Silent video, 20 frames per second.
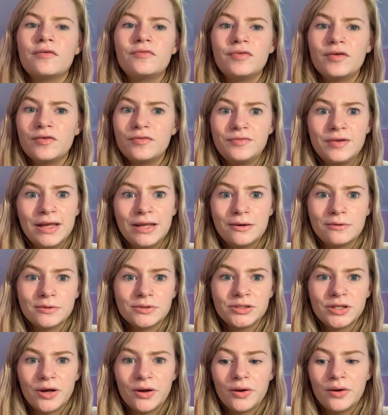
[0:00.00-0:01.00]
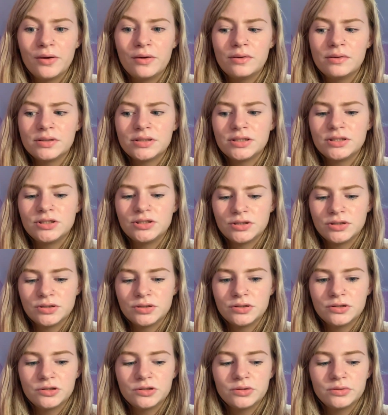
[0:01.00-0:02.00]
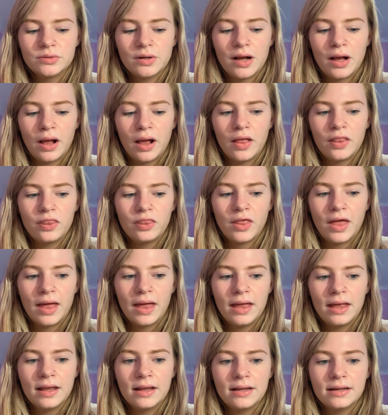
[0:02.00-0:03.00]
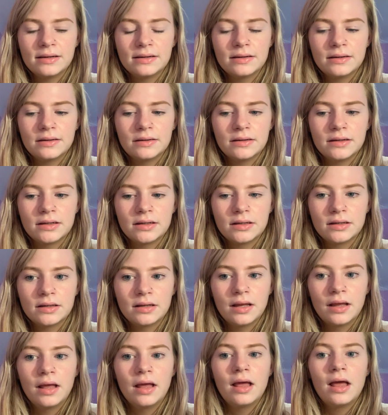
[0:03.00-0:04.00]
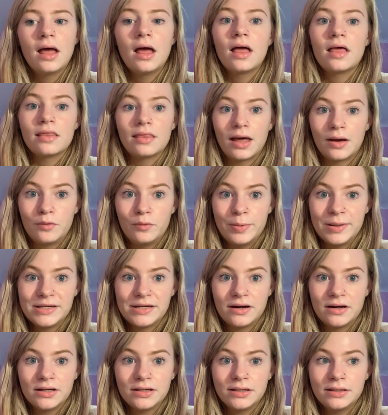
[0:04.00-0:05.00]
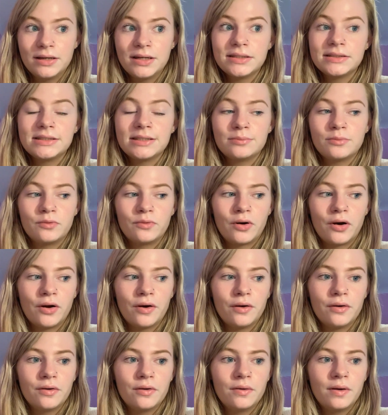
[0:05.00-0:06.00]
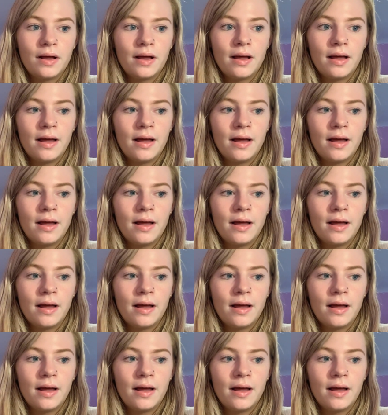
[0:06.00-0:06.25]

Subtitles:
15 or so to do, and then that will be done tomorrow.